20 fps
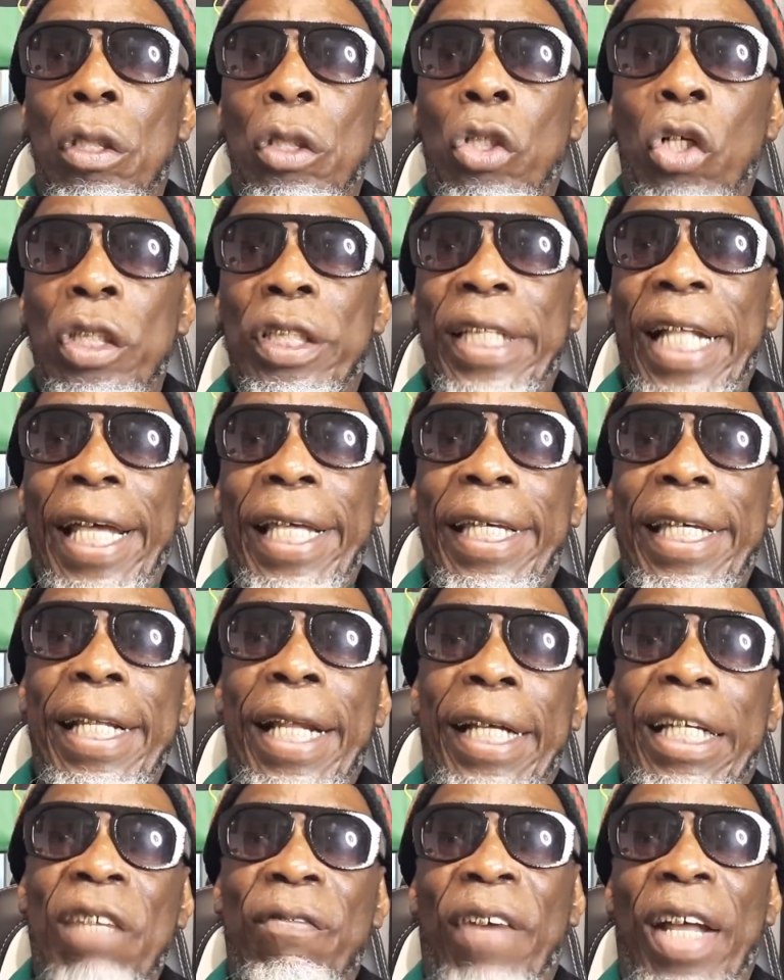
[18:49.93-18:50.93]
Just like in
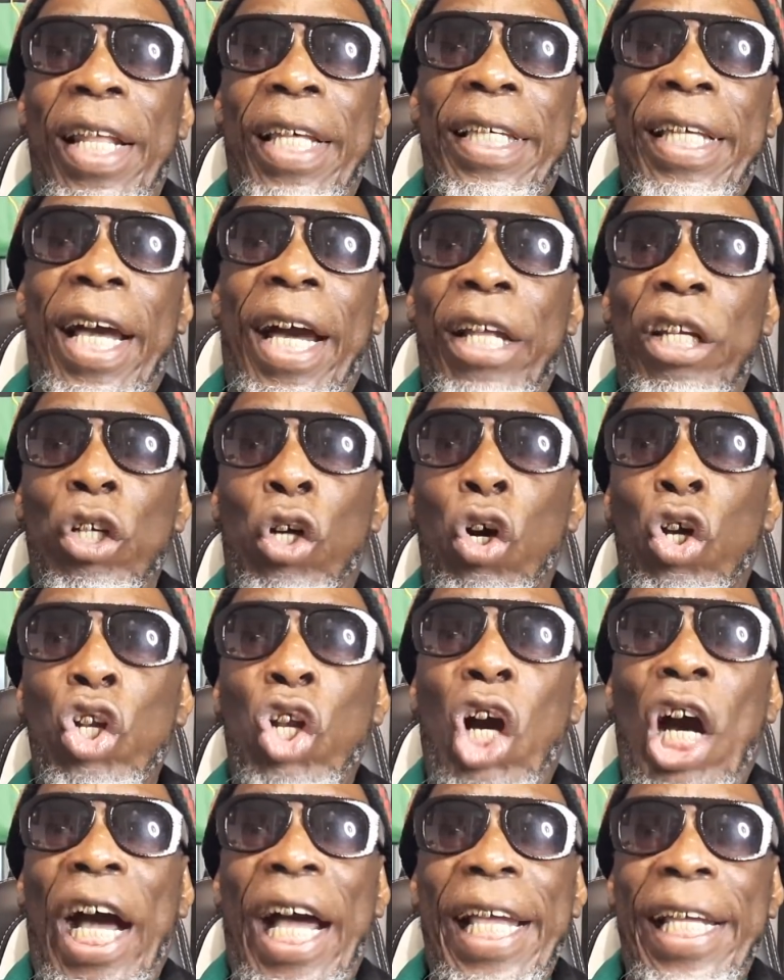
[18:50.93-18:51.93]
a Tivoli Garden, gun
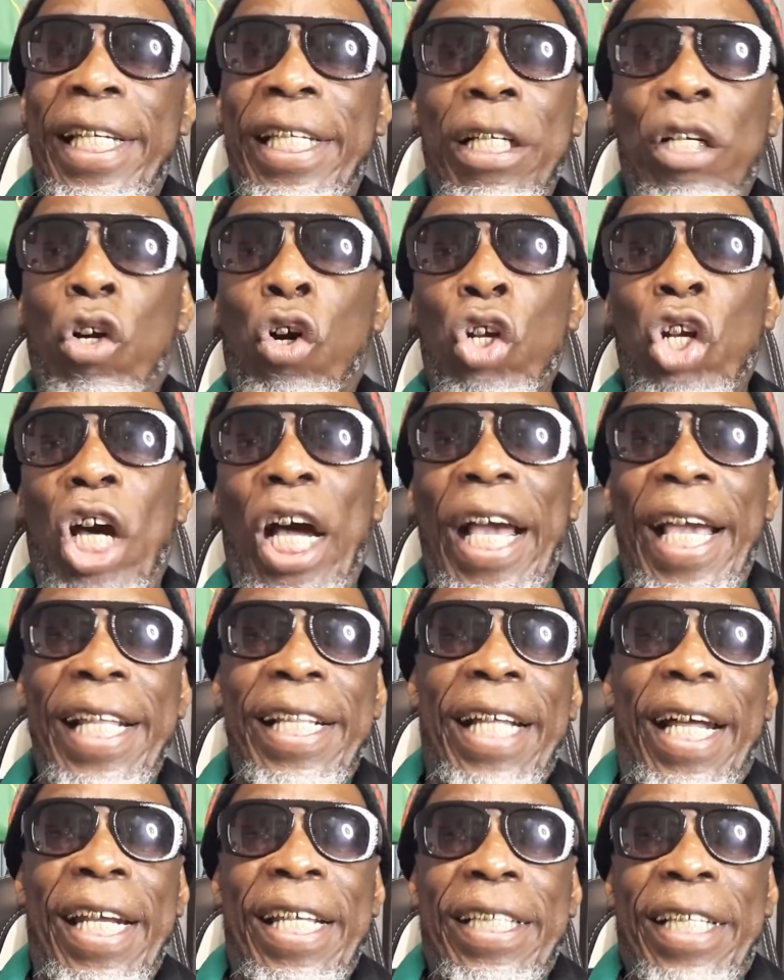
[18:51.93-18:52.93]
no hide
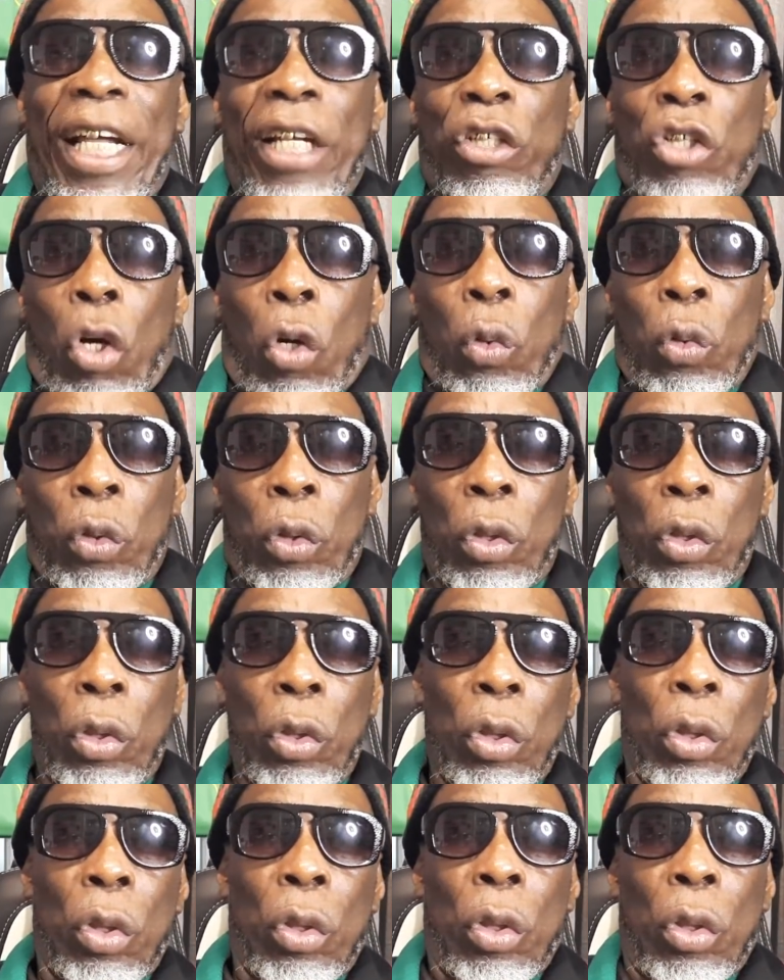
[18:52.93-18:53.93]
in a Lizard Town.
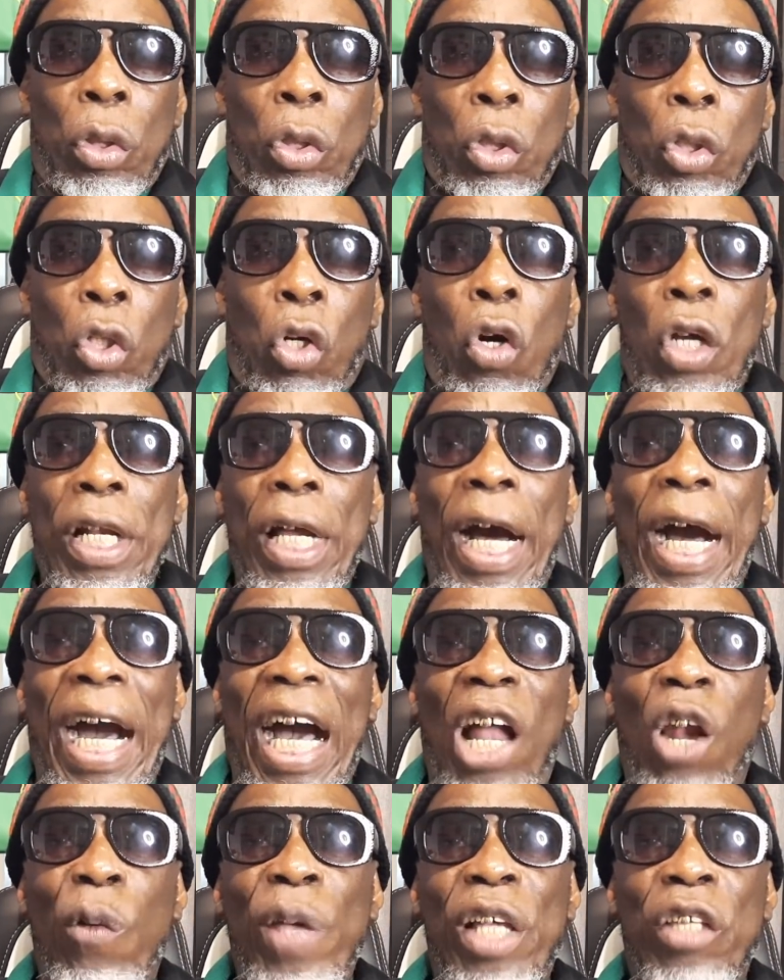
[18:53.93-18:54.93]
Gun
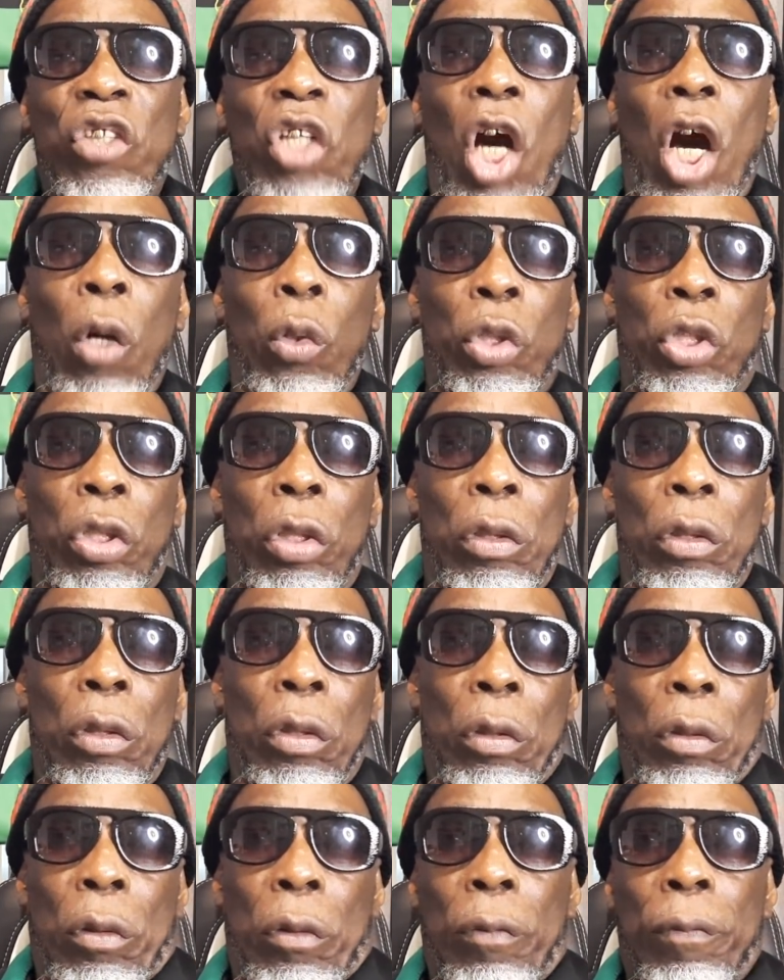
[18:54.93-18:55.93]
always out.
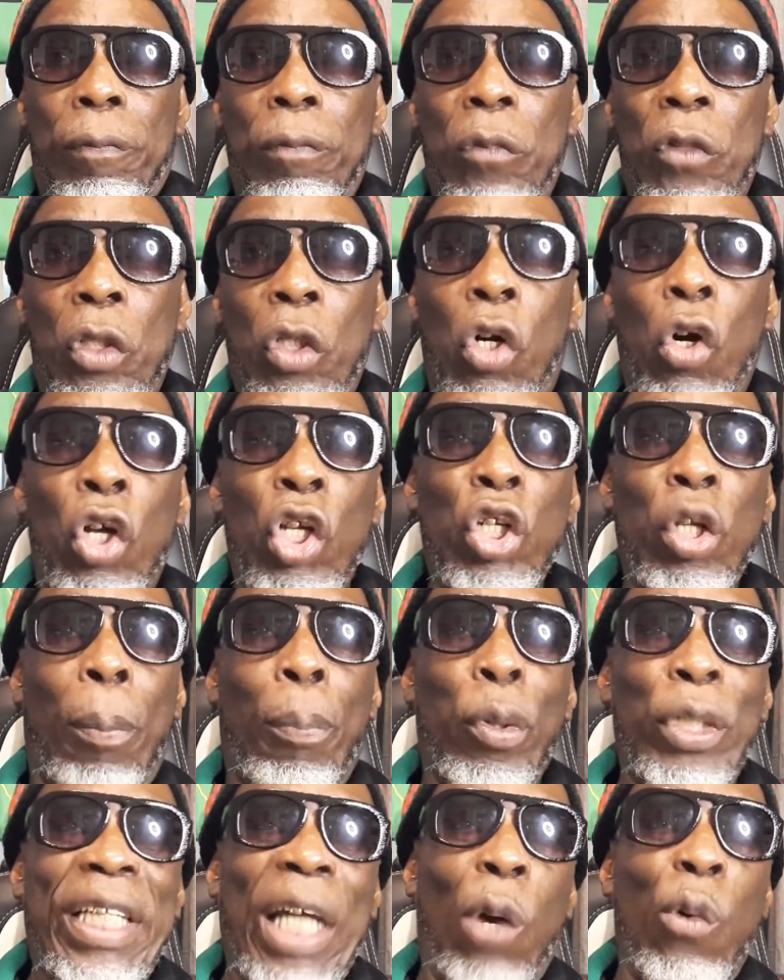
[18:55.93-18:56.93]
Gun no
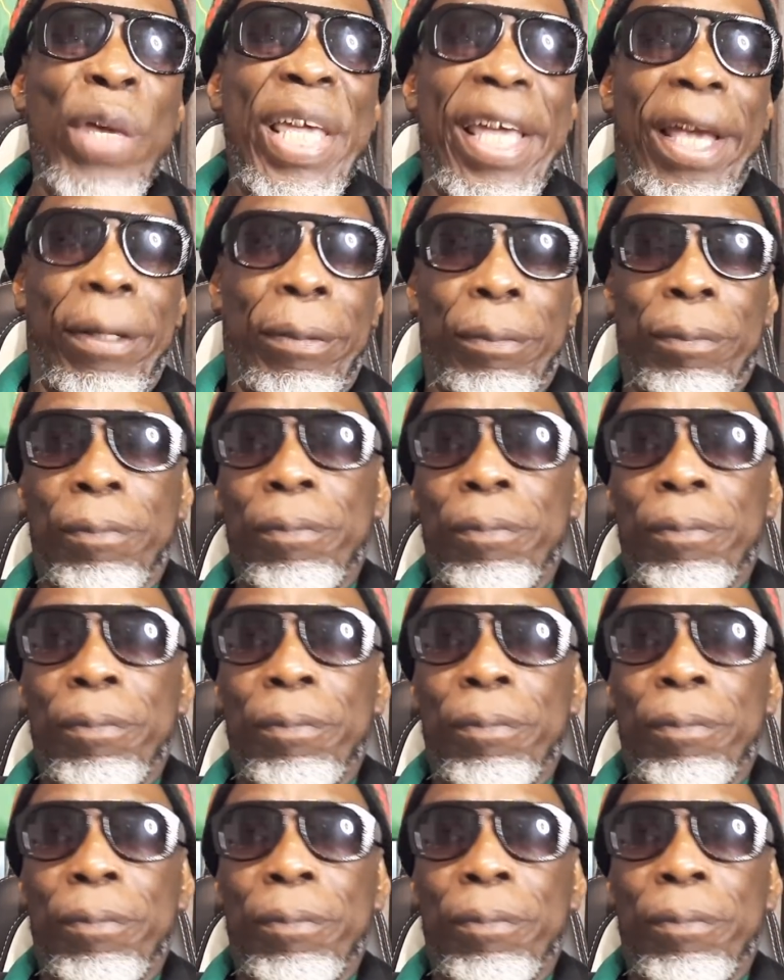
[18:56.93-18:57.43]
put away.